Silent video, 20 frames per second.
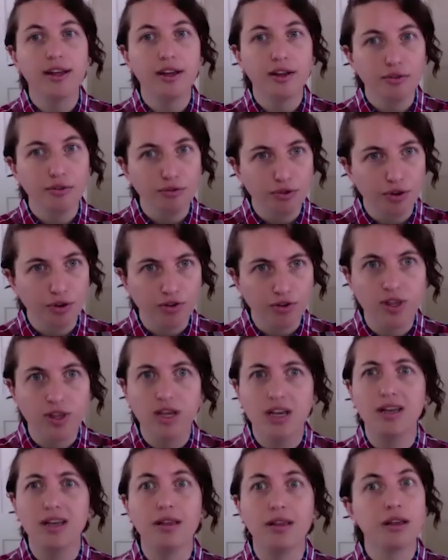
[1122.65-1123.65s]

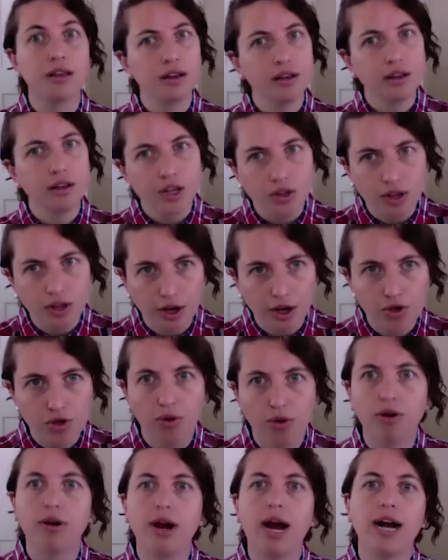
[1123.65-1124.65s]
versus sexual
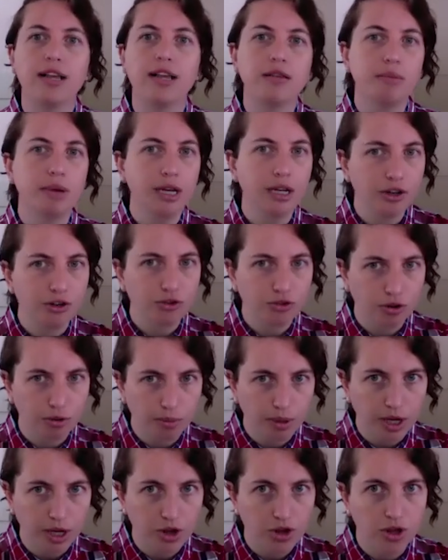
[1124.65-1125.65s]
harassment,
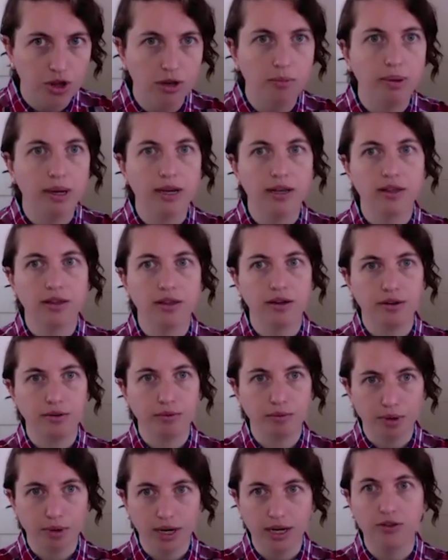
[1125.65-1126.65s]
discrimination based on
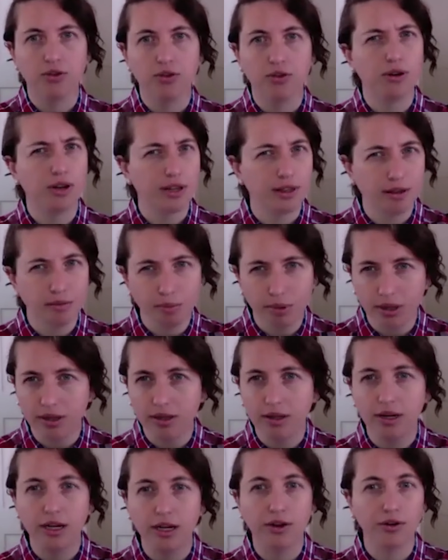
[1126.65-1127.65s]
race or
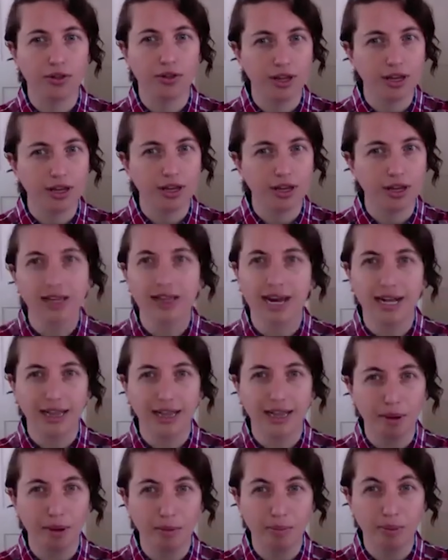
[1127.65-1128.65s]
disability or things like that
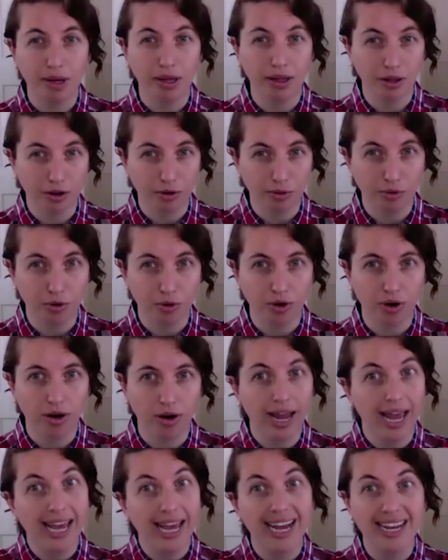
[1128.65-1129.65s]
might be a little more
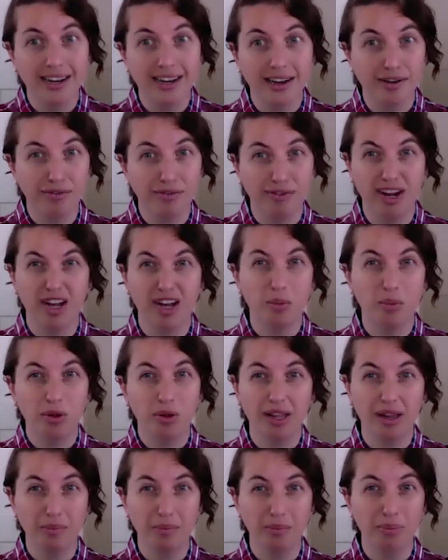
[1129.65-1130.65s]
A, identifiable,
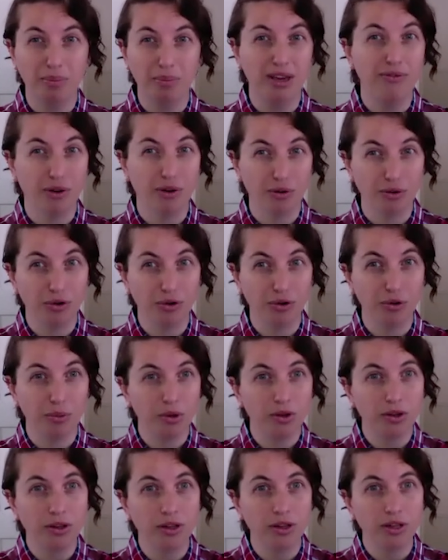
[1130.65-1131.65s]
and B,
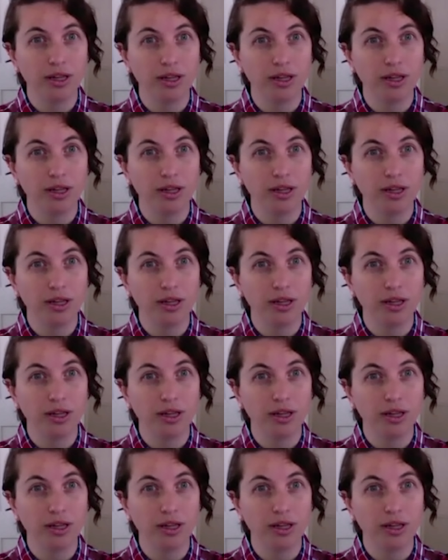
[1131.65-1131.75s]
vulnerable?